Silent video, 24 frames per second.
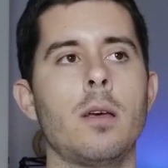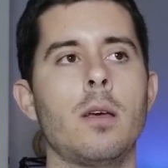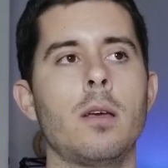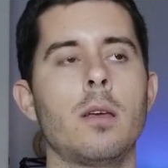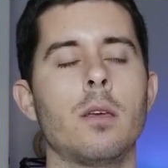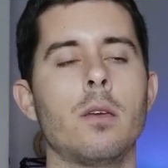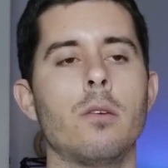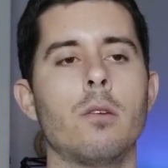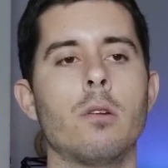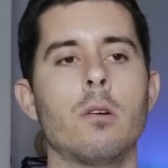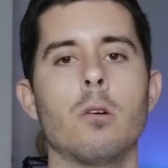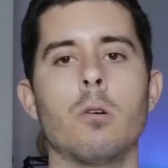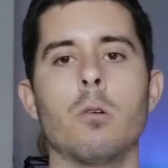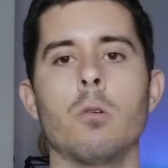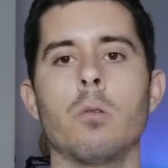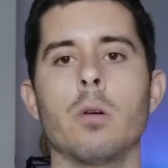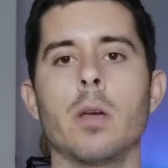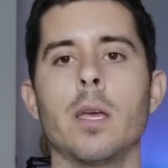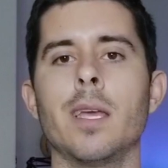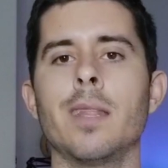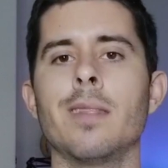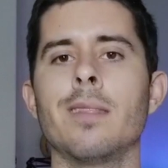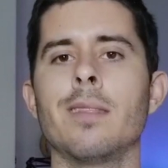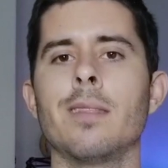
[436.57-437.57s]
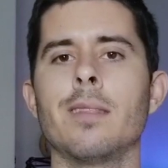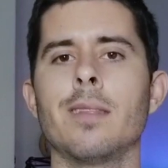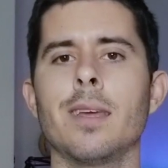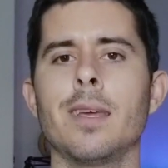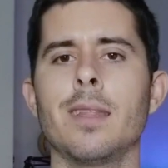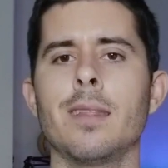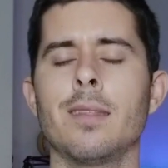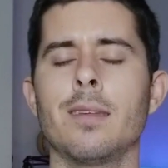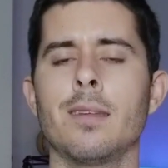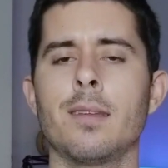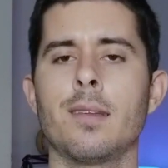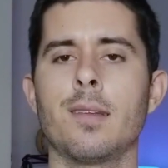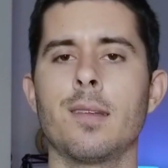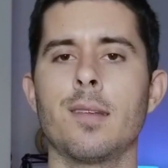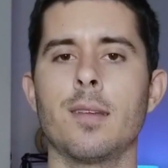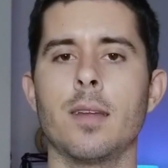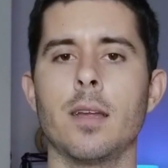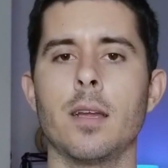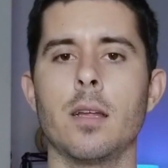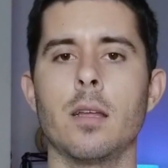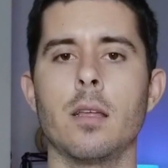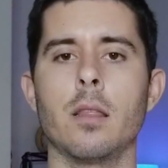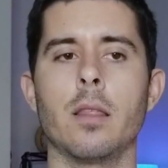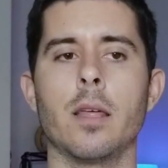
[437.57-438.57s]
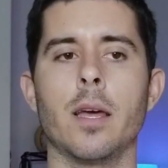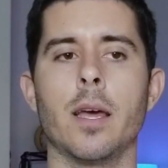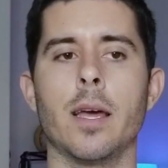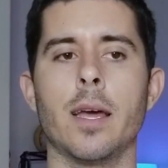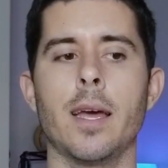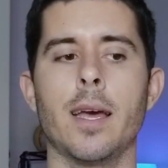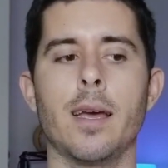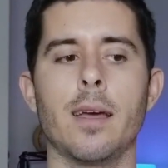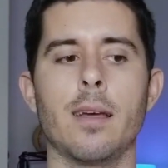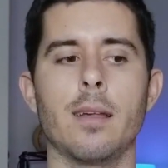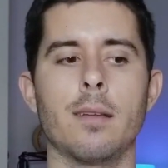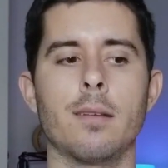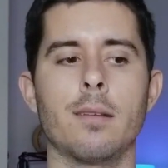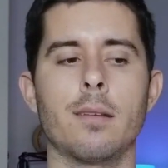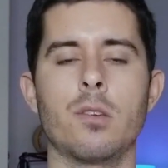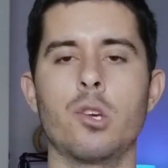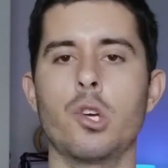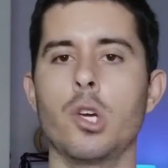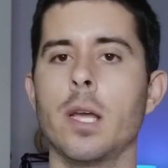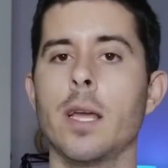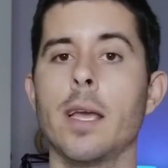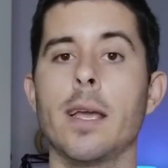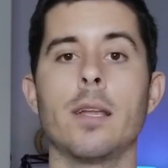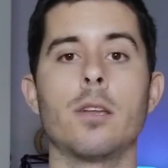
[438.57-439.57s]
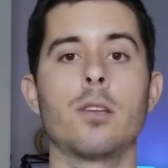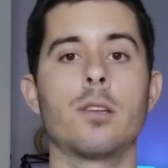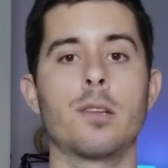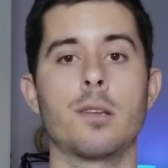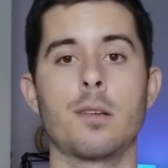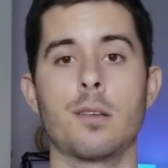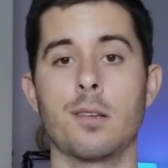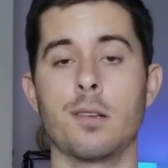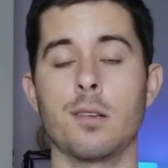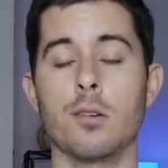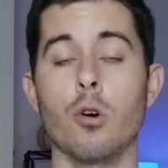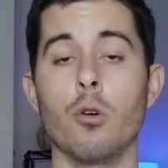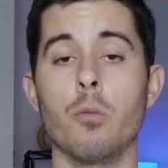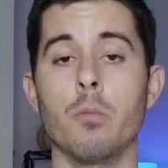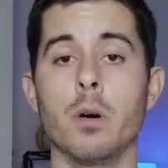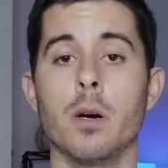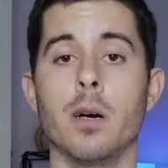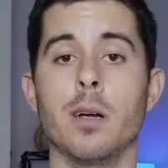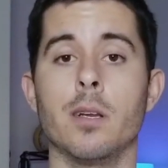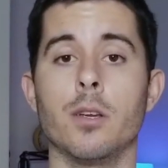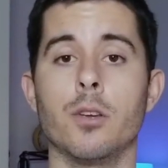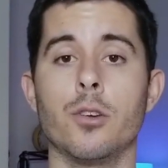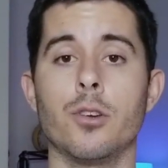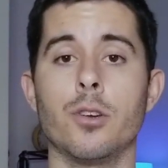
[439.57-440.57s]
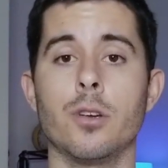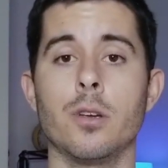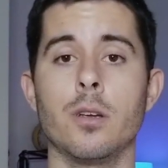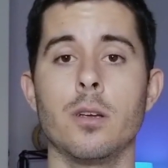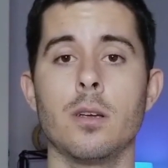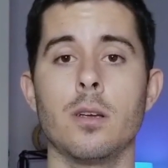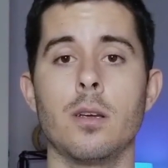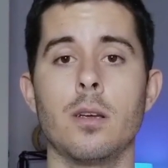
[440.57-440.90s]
you know, in this city that has changed so much,